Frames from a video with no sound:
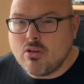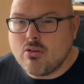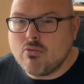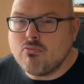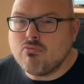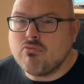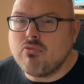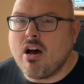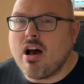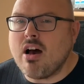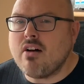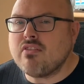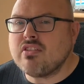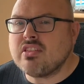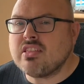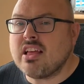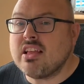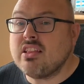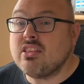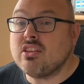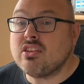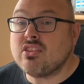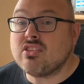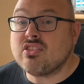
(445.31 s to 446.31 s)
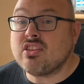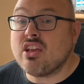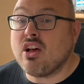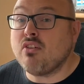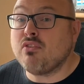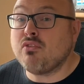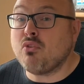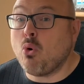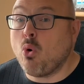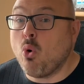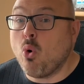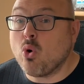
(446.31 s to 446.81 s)
rather than the
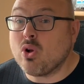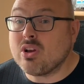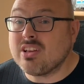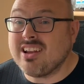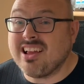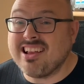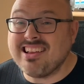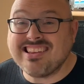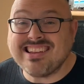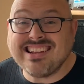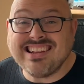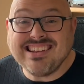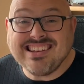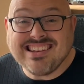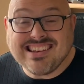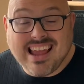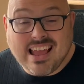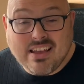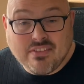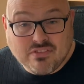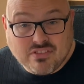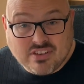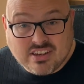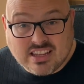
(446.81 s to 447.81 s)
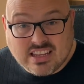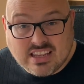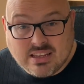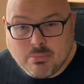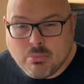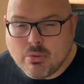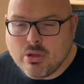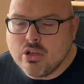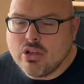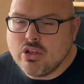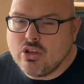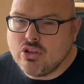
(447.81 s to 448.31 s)
self-organising dev
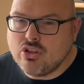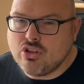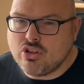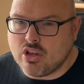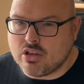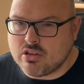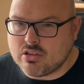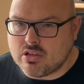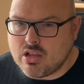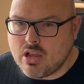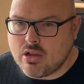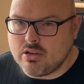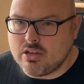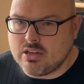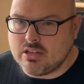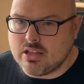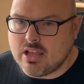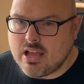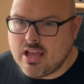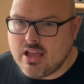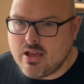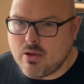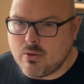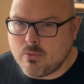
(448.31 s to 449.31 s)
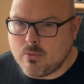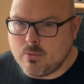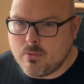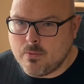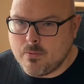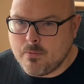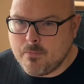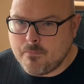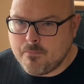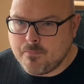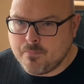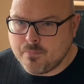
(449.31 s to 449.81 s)
team just owning the how.
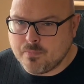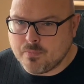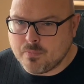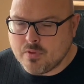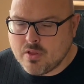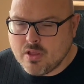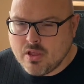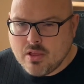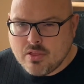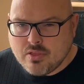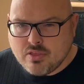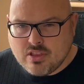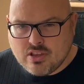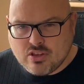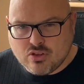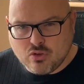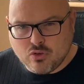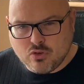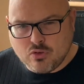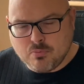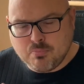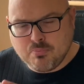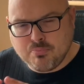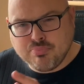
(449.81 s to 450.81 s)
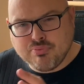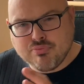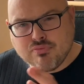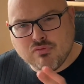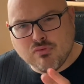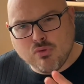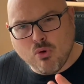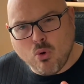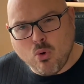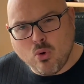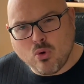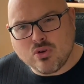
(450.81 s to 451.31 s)
This sort of
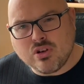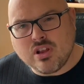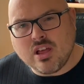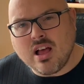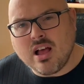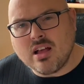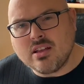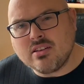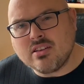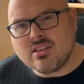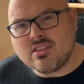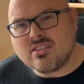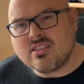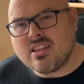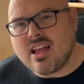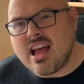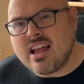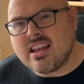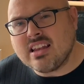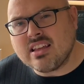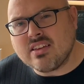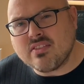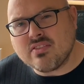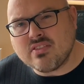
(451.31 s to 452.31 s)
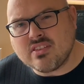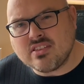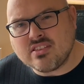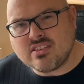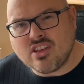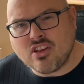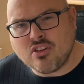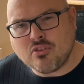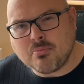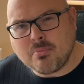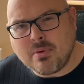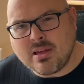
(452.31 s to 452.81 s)
broader understanding of the
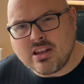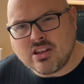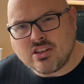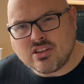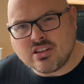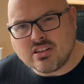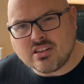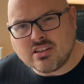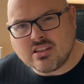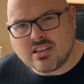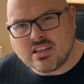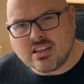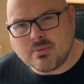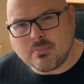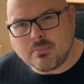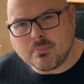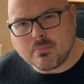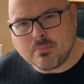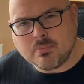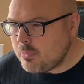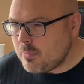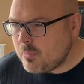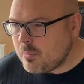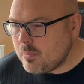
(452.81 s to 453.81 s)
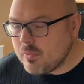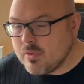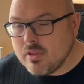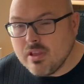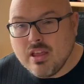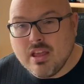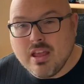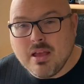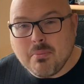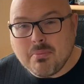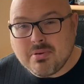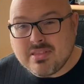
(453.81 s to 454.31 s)
self-managing team.
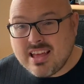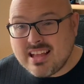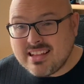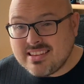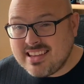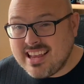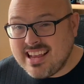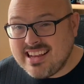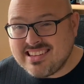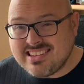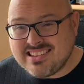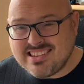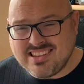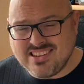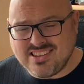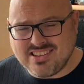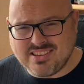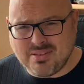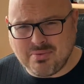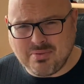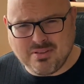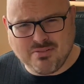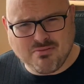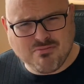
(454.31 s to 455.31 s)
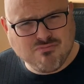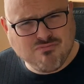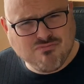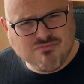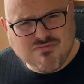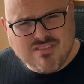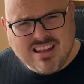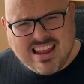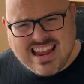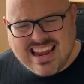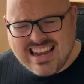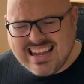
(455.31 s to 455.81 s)
But that takes us into something
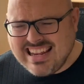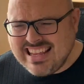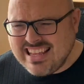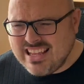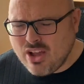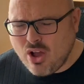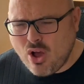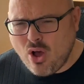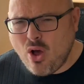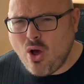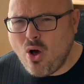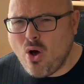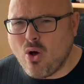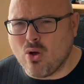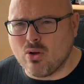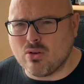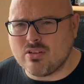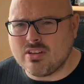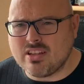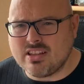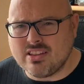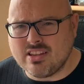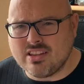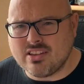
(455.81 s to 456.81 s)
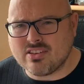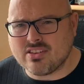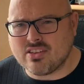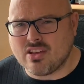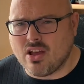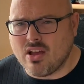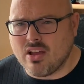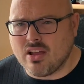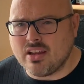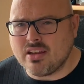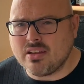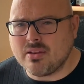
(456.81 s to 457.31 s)
really odd in this
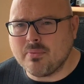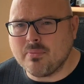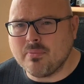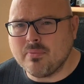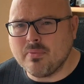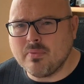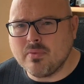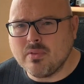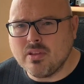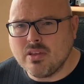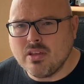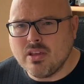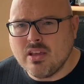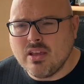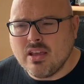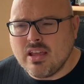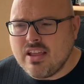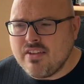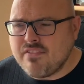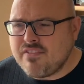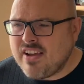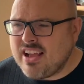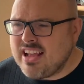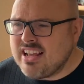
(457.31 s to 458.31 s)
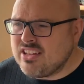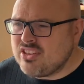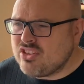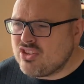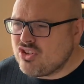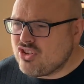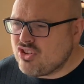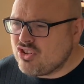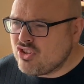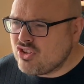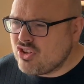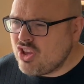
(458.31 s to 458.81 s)
guide. In fact, it's
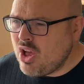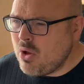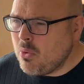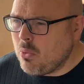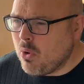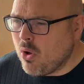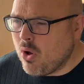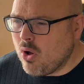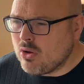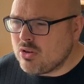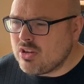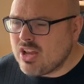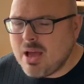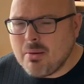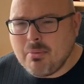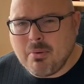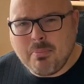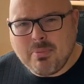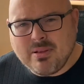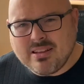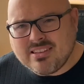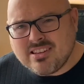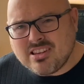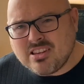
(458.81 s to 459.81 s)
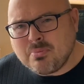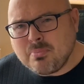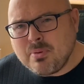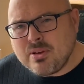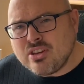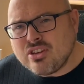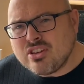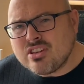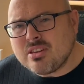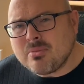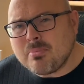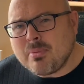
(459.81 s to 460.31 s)
so odd, I'm a bit
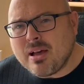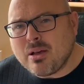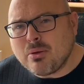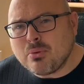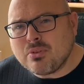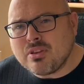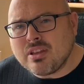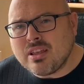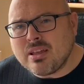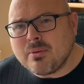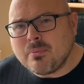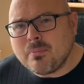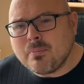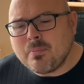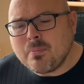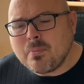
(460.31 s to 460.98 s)
suspicious about it.